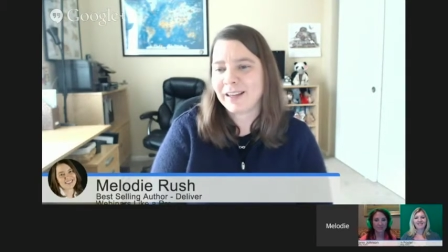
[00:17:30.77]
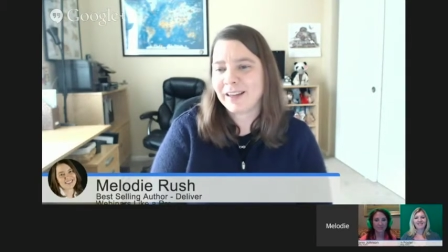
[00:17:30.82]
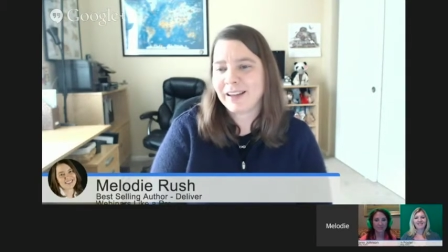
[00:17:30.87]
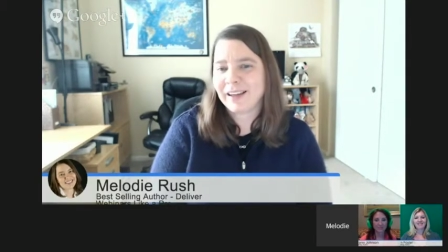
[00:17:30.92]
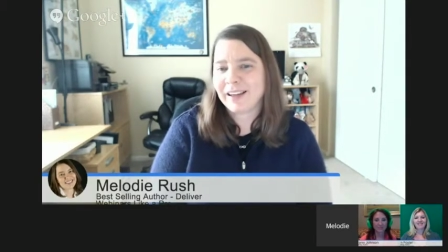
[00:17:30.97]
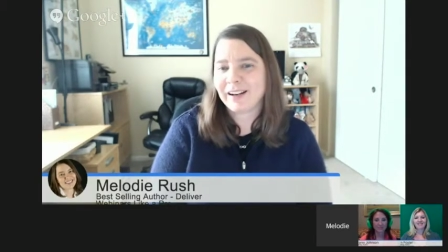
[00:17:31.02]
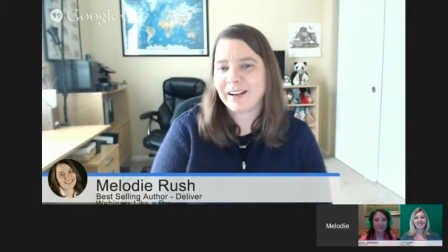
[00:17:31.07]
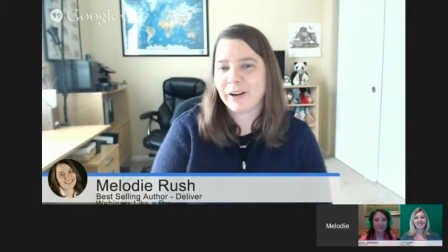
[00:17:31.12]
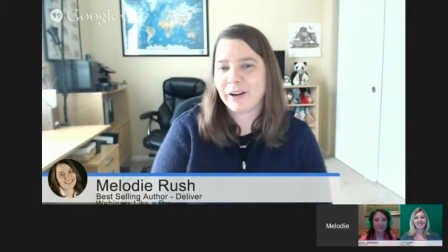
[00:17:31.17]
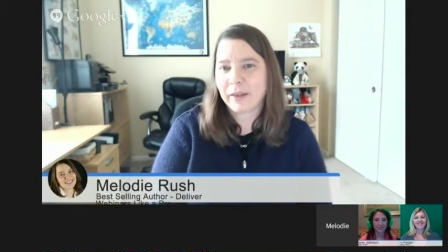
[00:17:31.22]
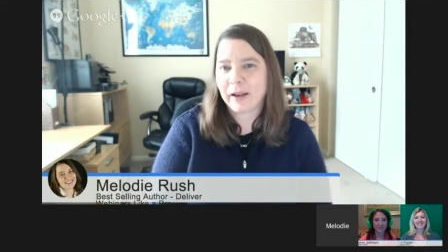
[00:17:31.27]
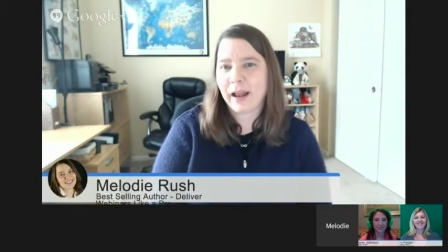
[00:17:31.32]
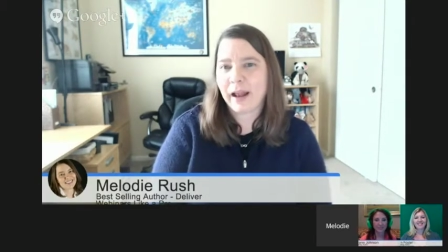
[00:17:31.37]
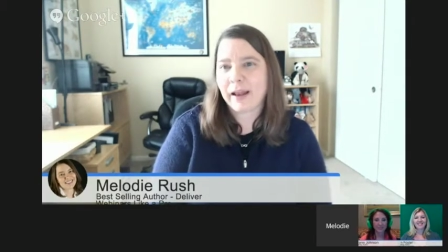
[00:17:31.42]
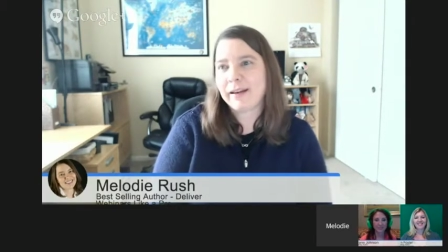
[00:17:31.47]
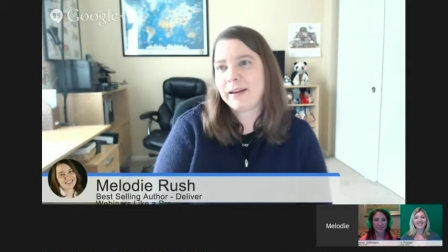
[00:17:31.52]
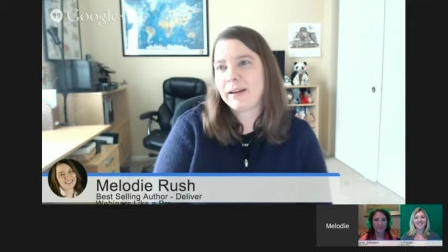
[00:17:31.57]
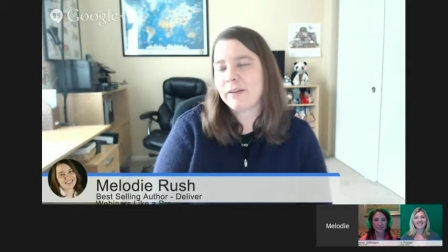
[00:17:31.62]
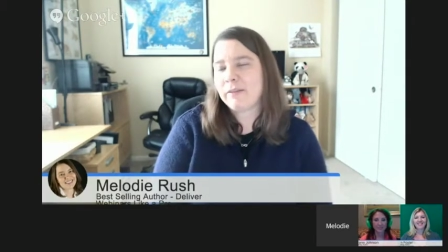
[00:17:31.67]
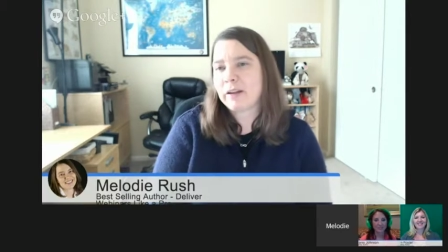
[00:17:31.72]
that I
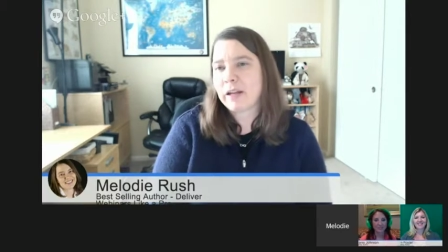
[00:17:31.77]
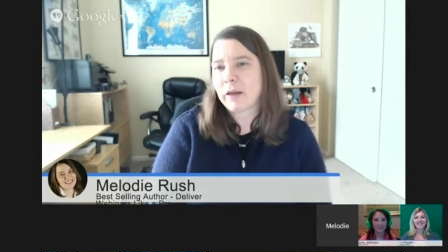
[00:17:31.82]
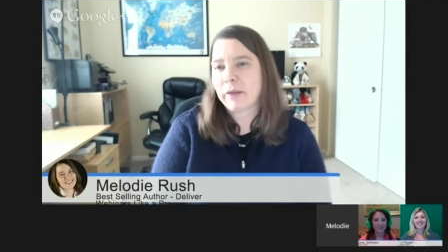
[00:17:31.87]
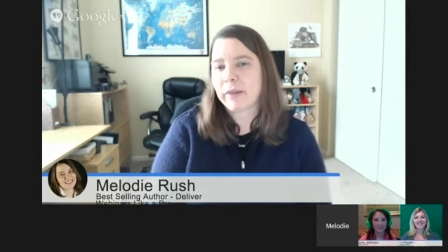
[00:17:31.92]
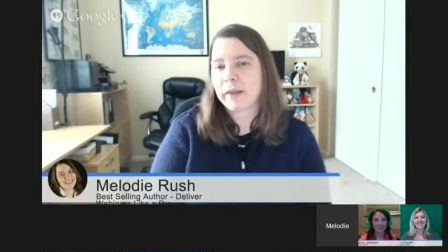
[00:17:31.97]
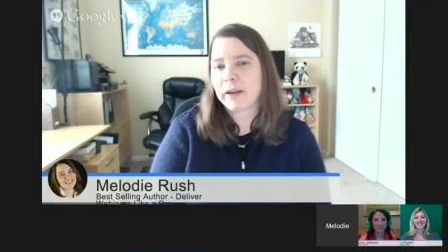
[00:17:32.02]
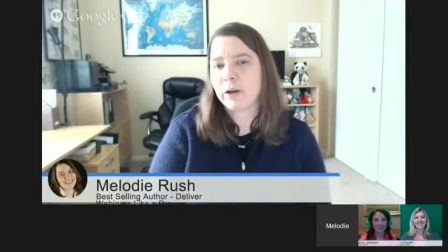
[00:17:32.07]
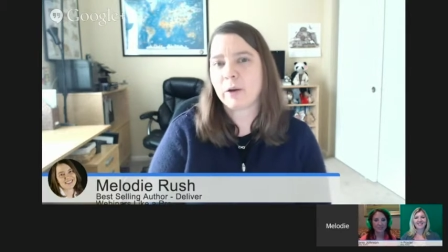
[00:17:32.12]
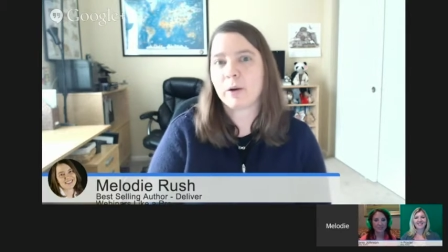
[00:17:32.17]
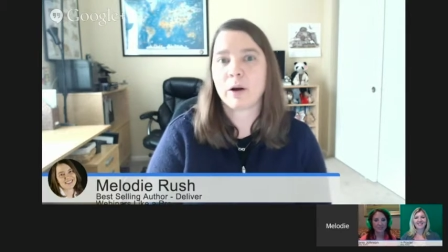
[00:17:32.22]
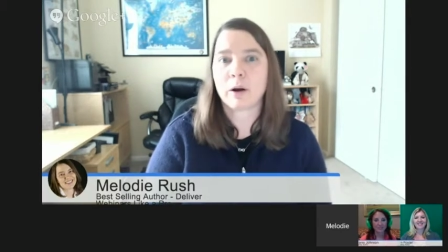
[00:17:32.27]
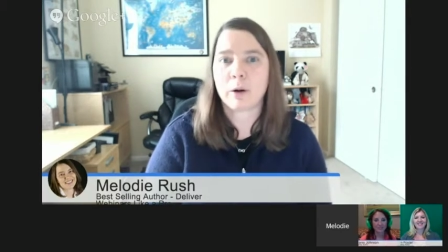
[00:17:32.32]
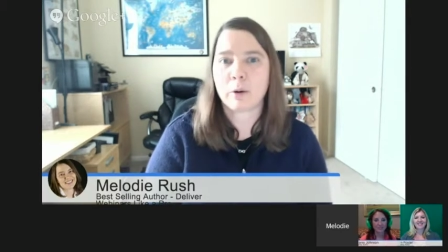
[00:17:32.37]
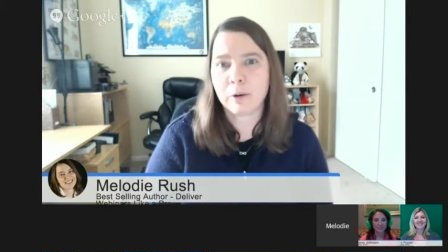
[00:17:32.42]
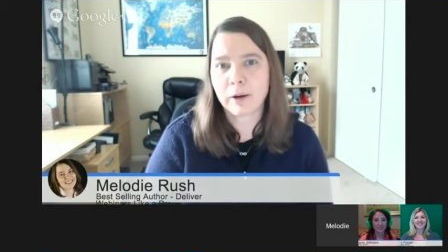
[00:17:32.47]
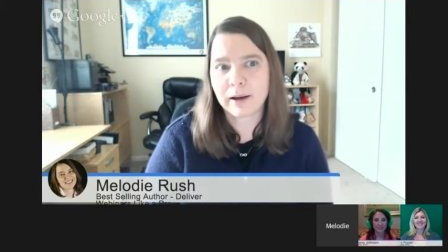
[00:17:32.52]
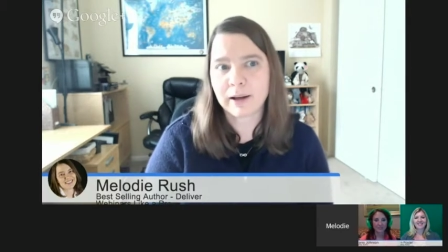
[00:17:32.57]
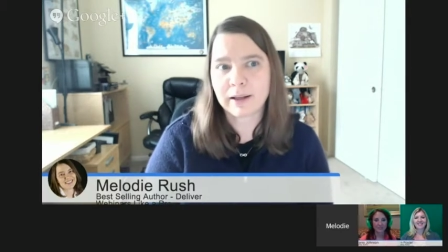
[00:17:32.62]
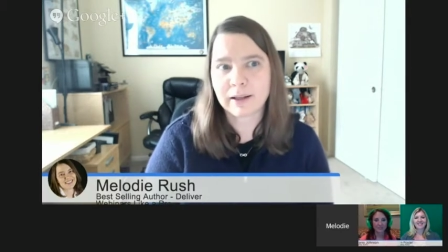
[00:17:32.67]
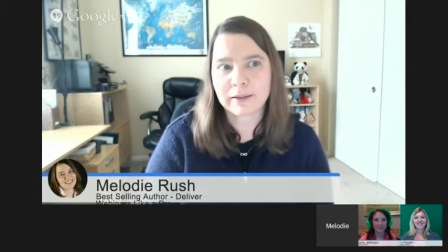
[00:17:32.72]
didn't even know they knew who I
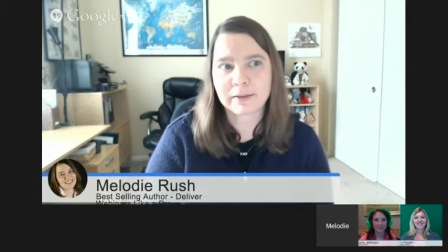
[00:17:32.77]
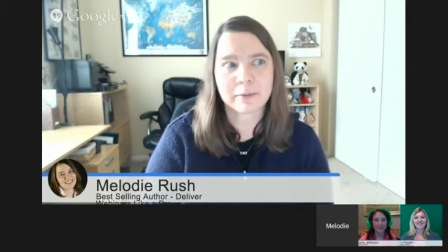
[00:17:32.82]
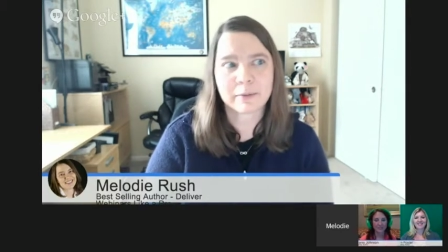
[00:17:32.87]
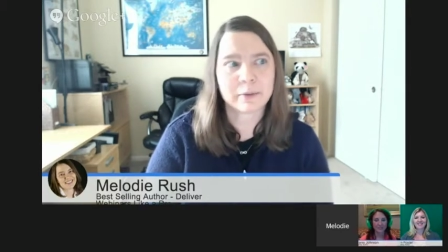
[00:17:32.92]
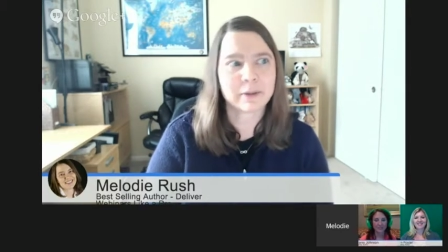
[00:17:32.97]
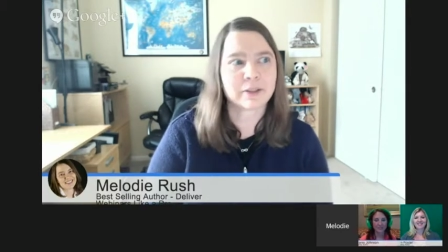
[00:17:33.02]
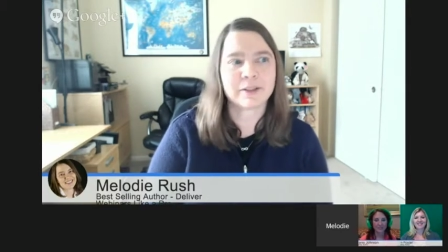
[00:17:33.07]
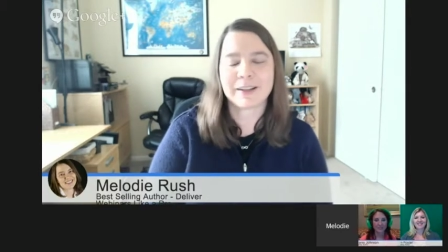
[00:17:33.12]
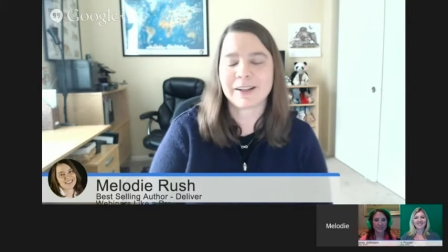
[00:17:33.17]
was, which,